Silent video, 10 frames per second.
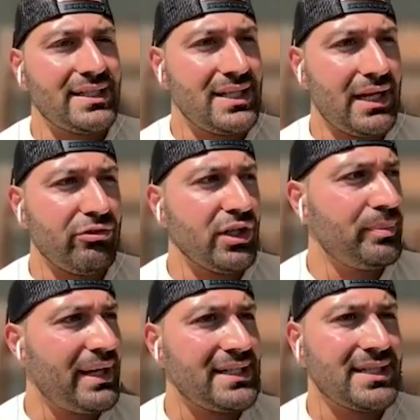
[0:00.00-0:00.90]
So he had really
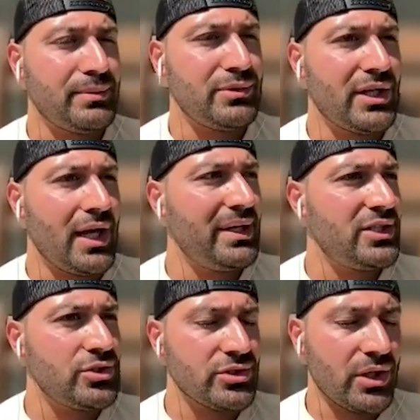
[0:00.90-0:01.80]
bad type 2
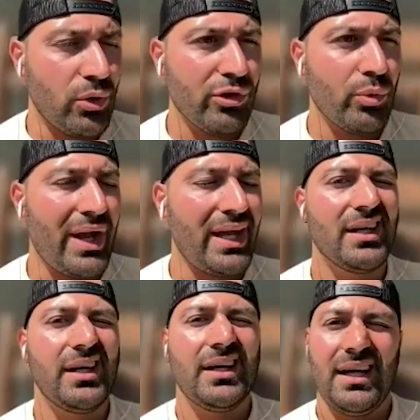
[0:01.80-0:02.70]
diabetes. He was overweight,
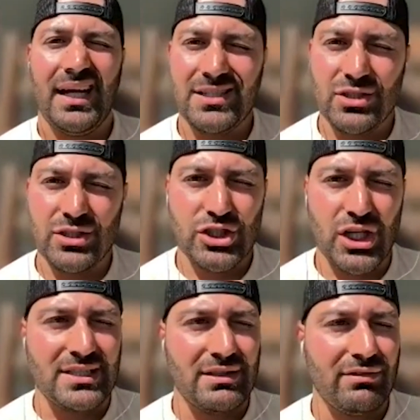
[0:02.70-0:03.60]
insulin
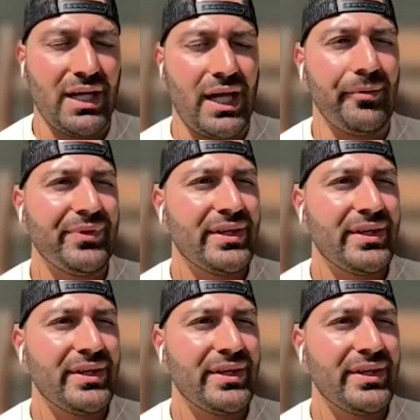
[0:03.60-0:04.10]
shots every day.